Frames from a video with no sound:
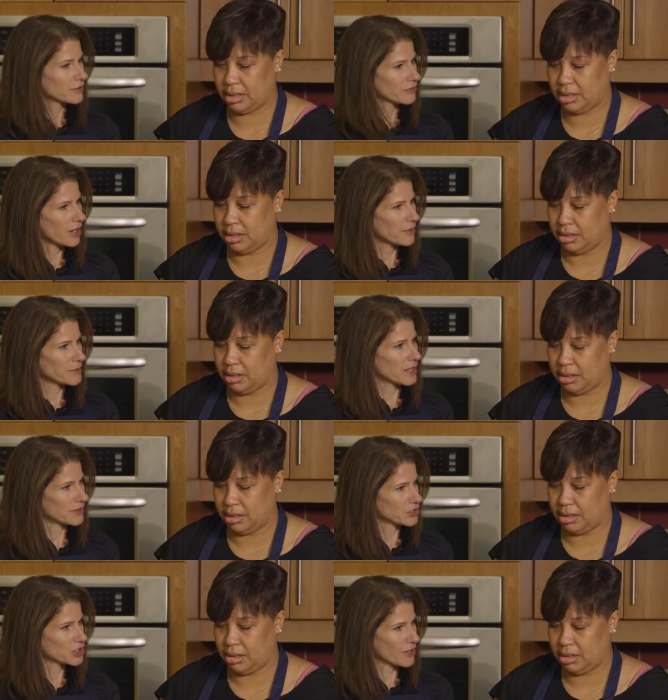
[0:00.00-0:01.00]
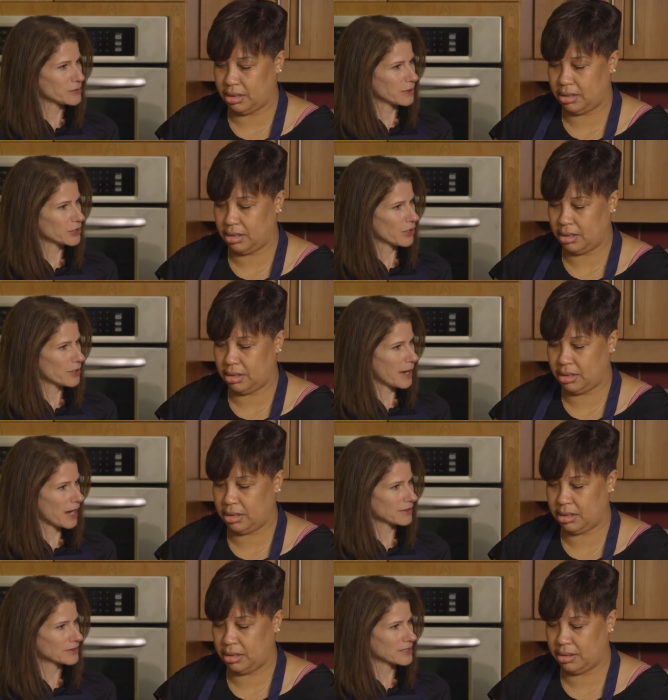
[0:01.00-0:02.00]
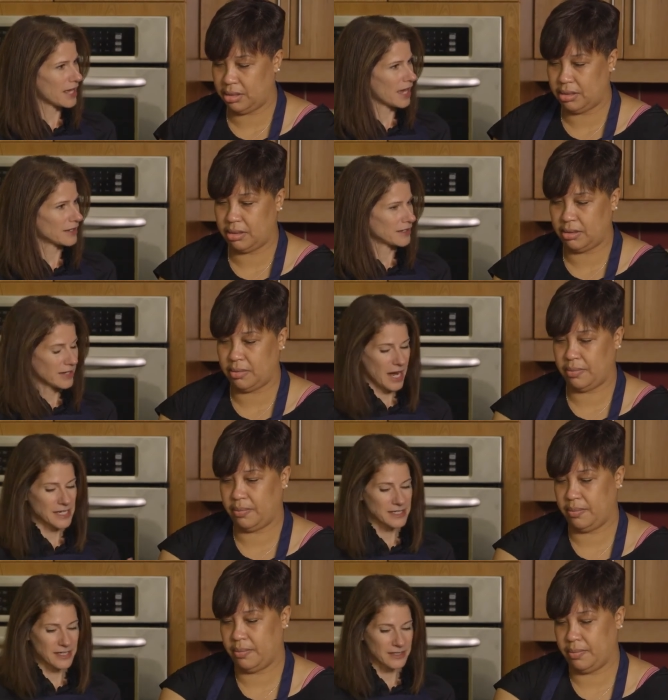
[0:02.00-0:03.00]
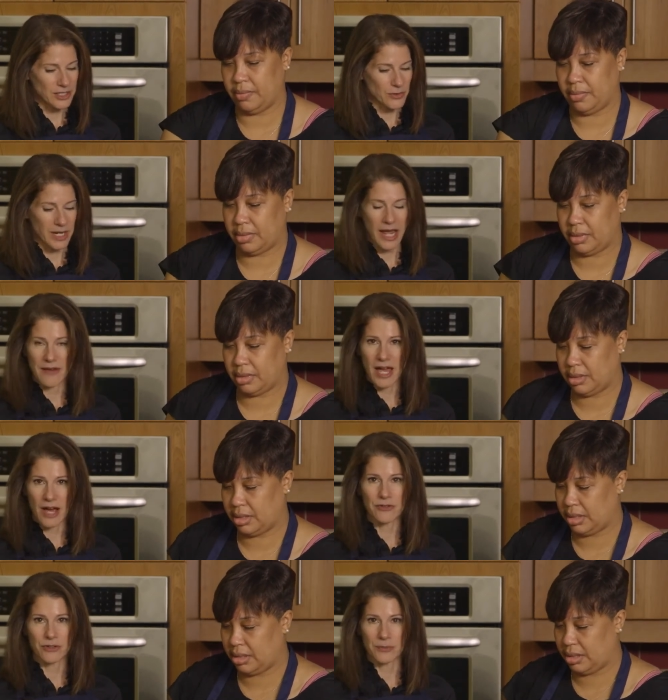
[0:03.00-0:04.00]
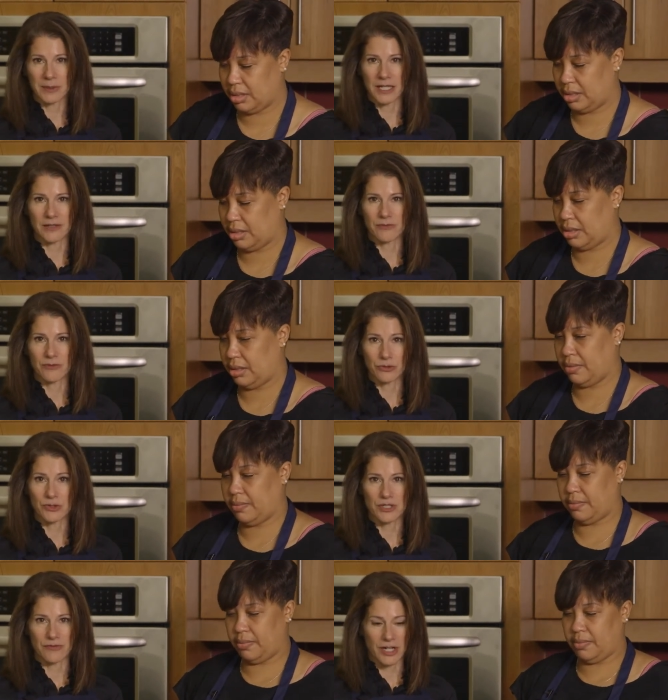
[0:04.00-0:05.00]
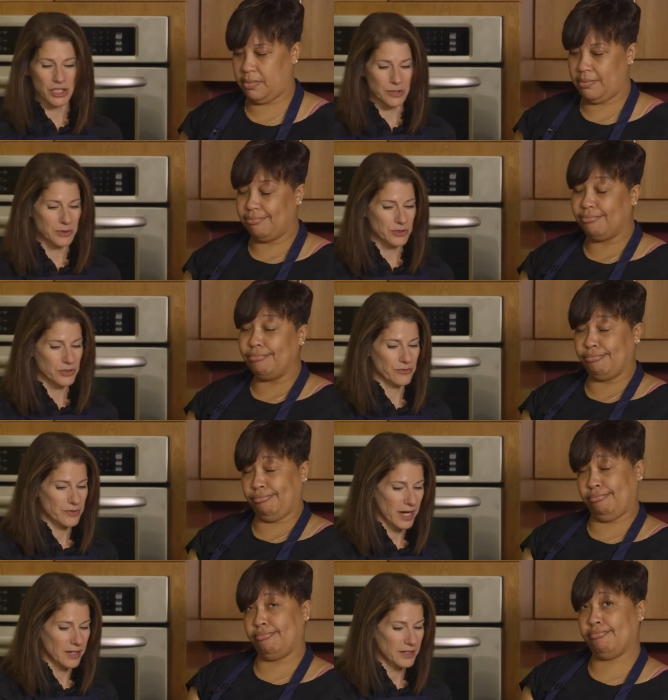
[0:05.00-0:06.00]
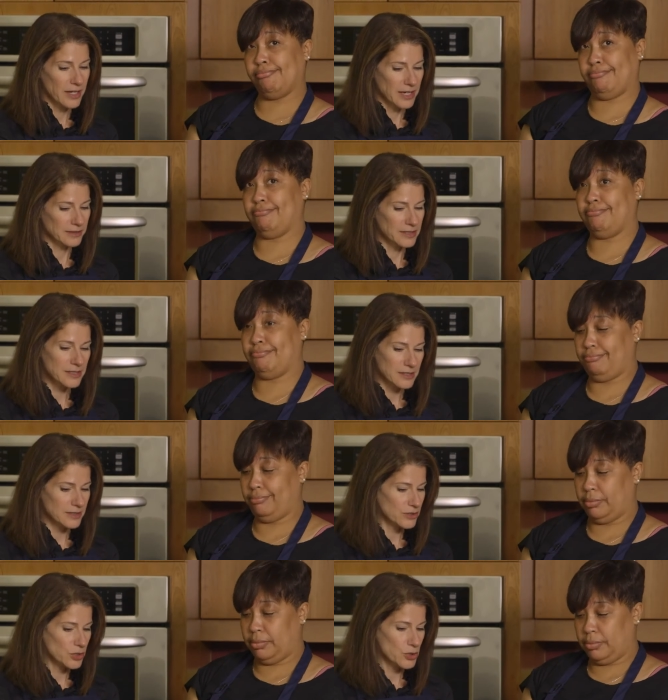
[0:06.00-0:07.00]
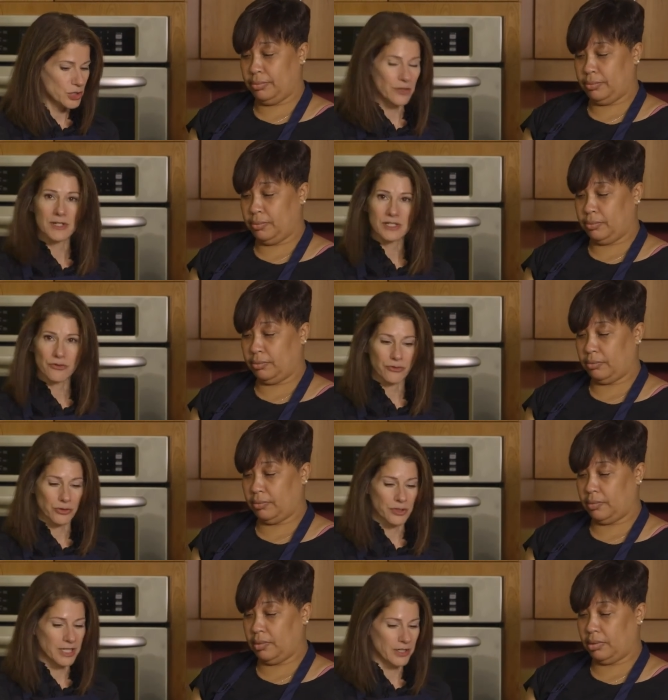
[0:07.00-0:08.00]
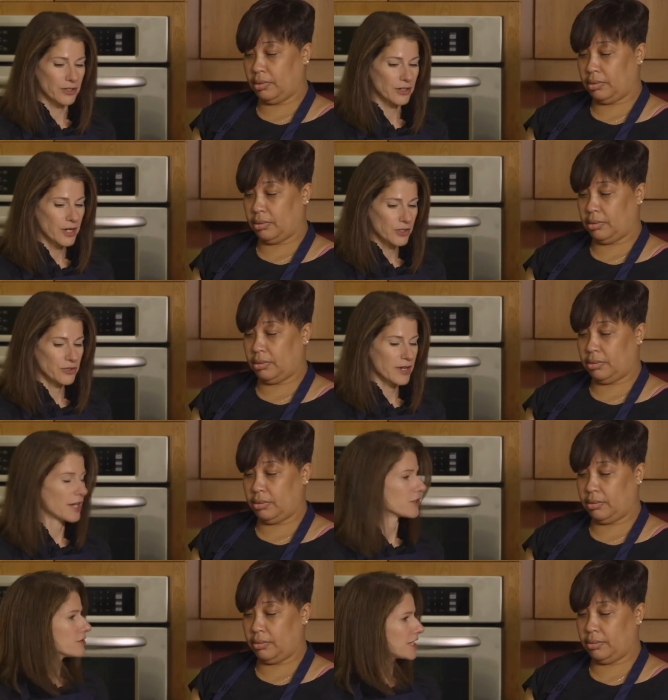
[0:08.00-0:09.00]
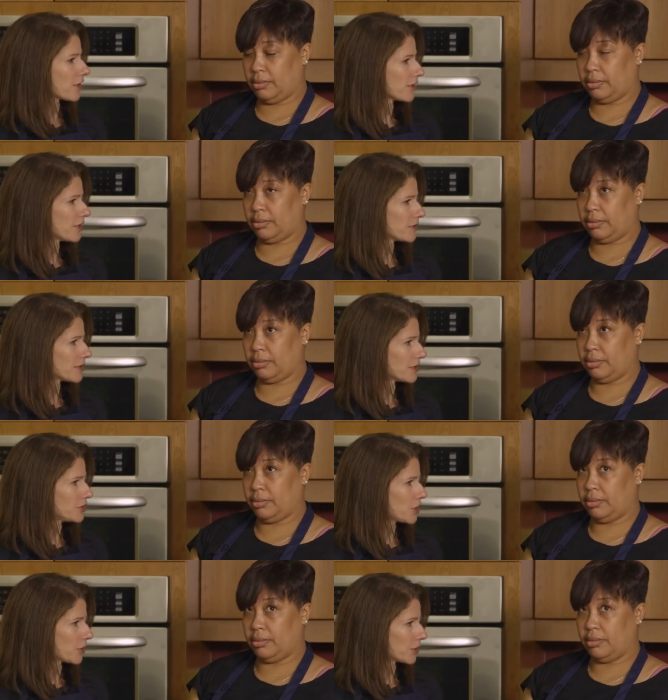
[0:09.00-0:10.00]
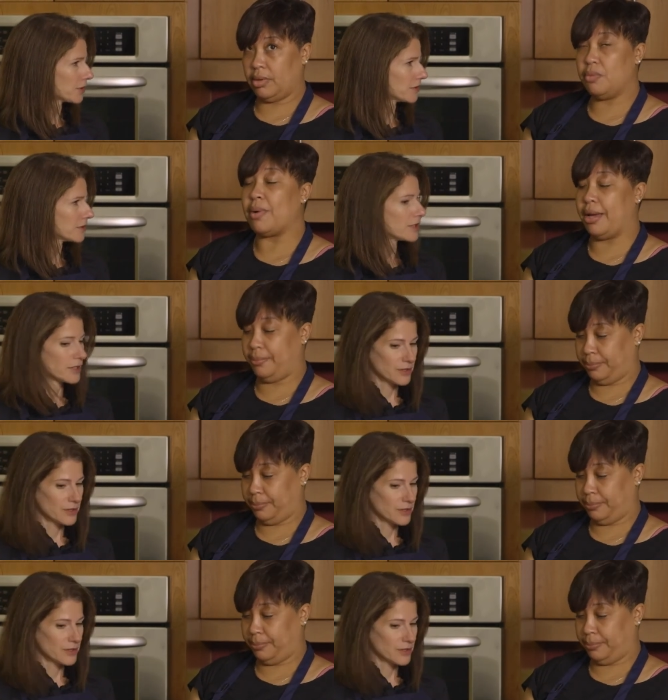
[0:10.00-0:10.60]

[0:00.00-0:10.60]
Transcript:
Speaker 1: from the, the chef's plate going back to that idea that you want to have half your plate fruits and vegetables. Mm -hmm. You've mm-hmm. got at least two servings of fruit here. You've got your dairy with the yogurt, right, right.